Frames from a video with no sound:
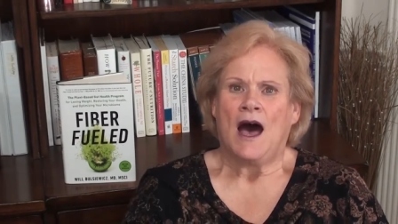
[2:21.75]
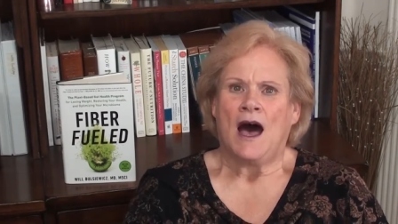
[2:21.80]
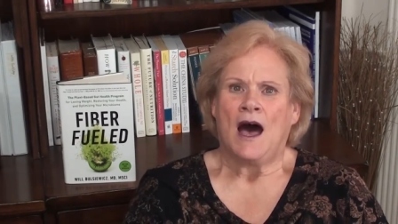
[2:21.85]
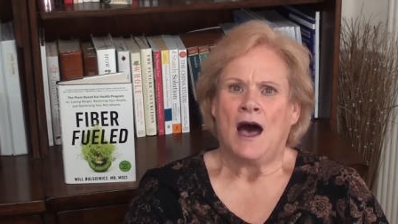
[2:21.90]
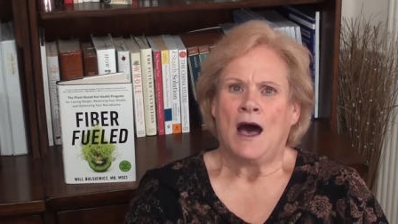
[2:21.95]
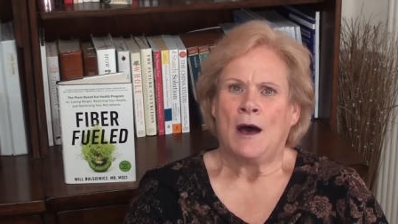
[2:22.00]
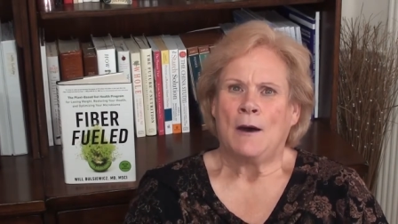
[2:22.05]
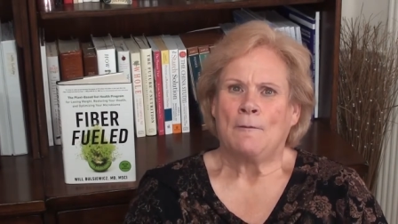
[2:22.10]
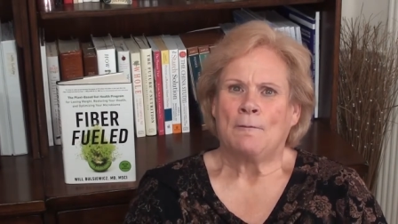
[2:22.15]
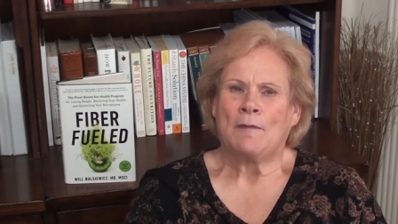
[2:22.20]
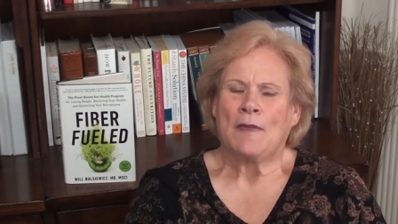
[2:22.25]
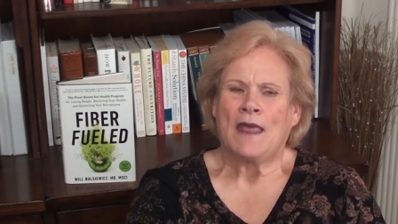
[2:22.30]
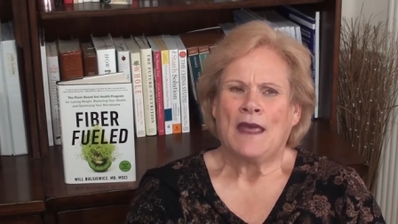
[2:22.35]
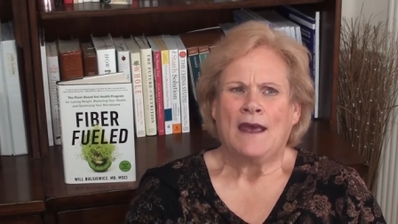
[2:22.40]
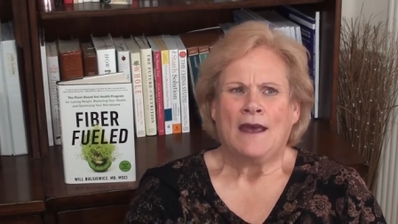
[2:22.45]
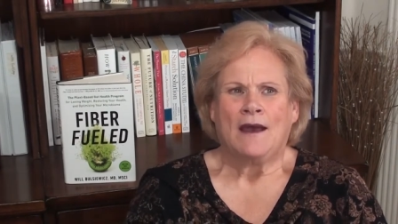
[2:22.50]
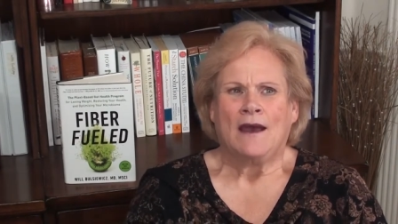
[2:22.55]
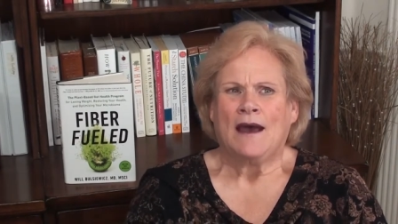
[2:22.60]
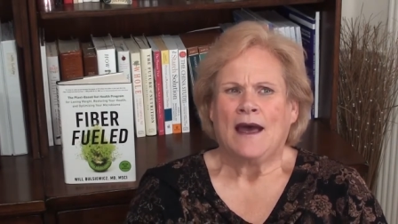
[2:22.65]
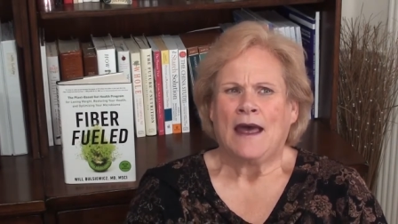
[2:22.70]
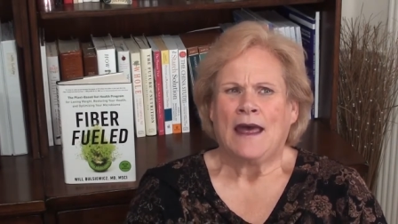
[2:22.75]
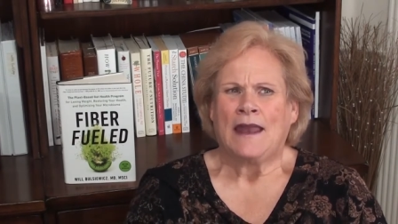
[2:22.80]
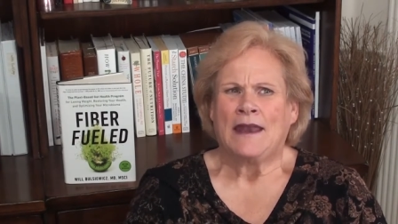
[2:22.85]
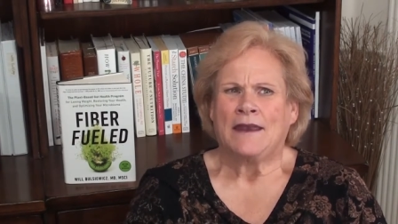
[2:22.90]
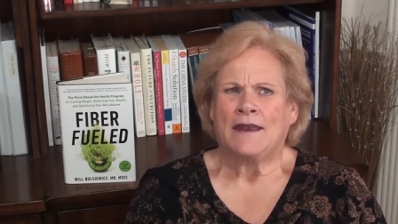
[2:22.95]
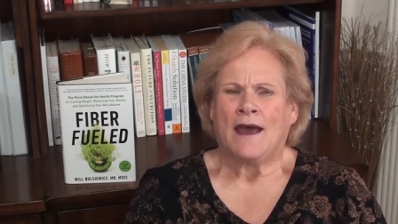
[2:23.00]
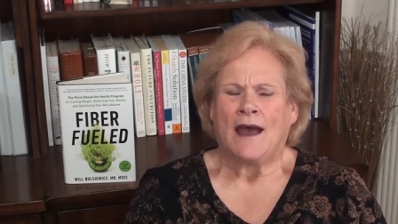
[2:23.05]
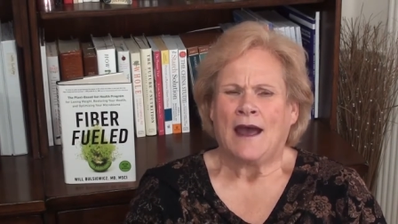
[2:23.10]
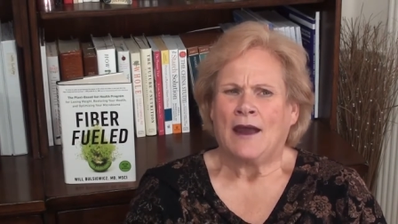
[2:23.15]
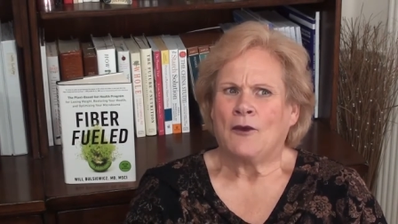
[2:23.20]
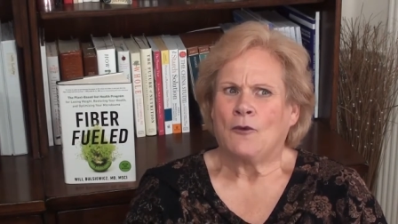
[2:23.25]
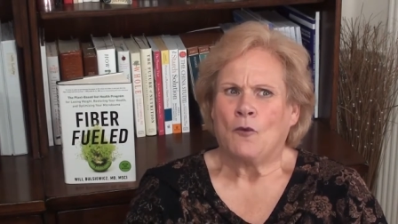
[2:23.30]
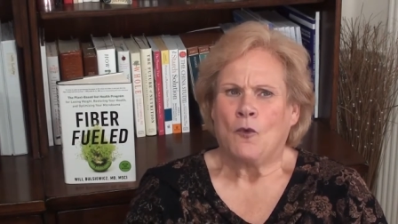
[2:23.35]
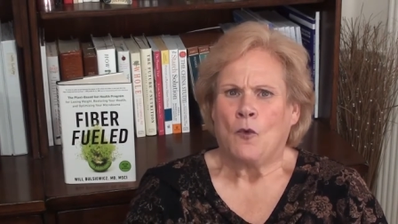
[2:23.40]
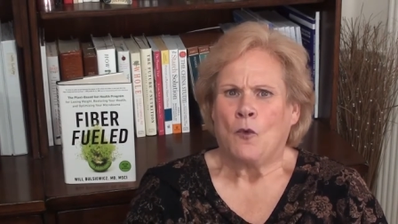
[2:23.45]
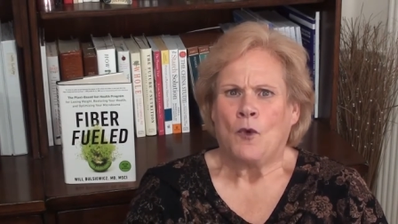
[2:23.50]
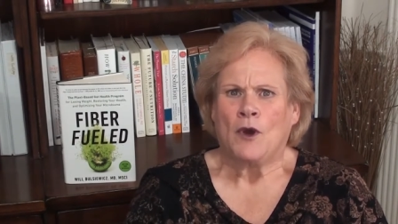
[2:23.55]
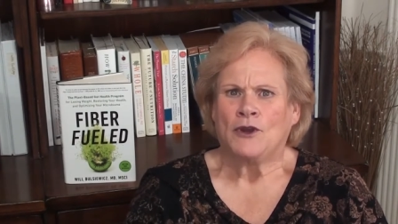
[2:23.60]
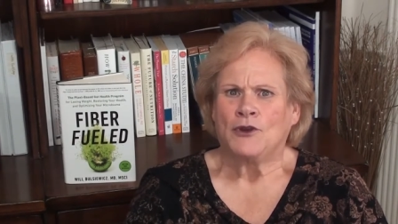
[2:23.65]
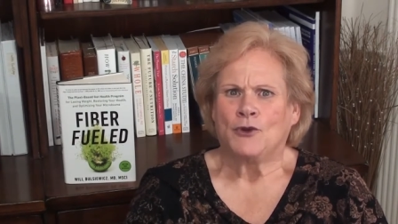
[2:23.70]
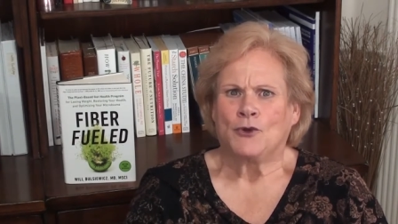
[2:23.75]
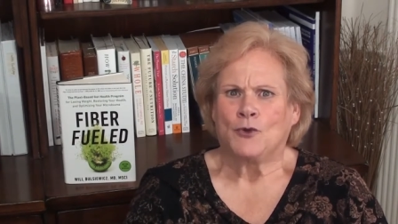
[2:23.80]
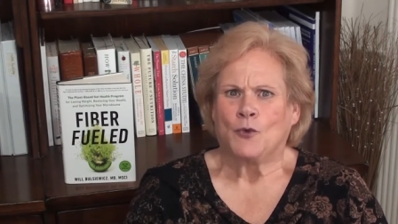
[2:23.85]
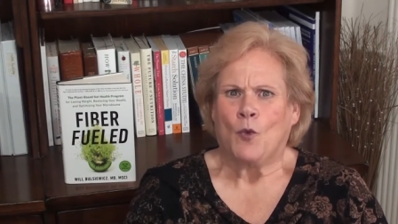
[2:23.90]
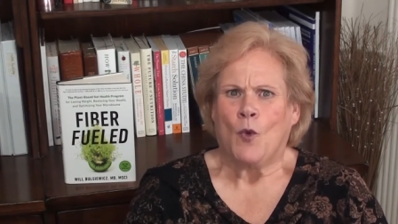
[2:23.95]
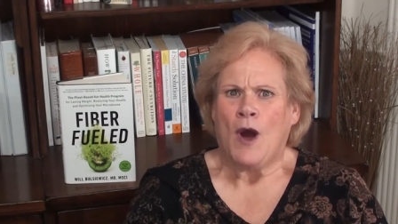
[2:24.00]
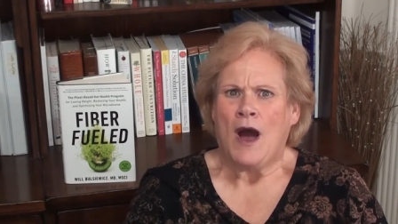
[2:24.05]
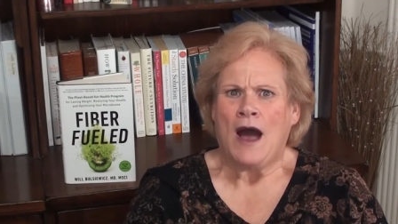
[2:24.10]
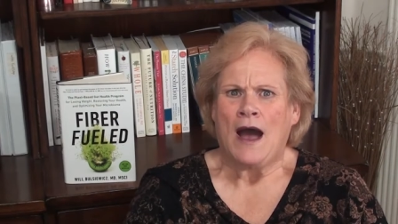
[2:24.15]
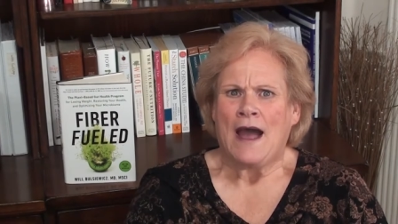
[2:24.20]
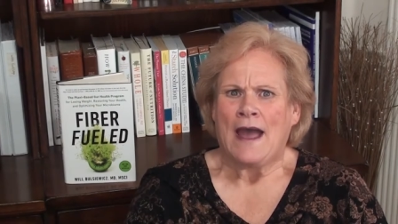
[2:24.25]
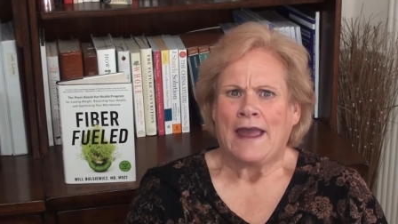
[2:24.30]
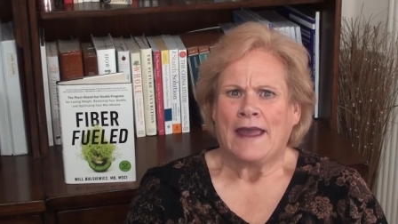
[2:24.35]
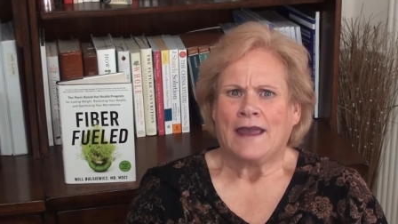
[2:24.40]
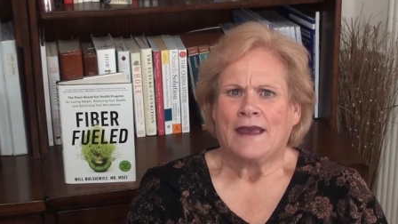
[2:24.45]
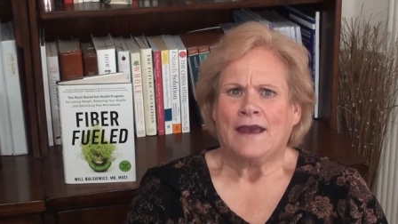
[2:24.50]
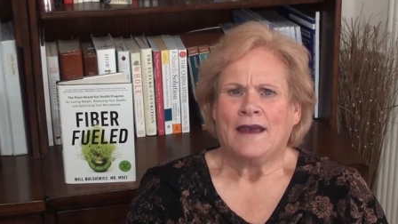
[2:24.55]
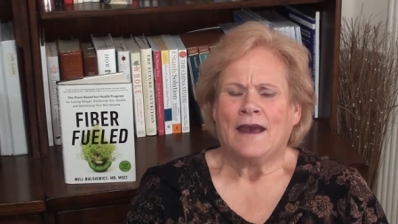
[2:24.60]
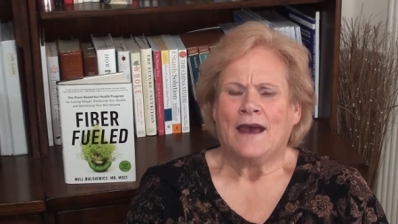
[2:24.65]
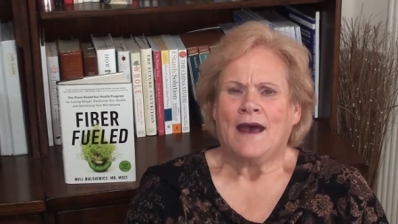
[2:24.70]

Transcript: Um, and I wondered why.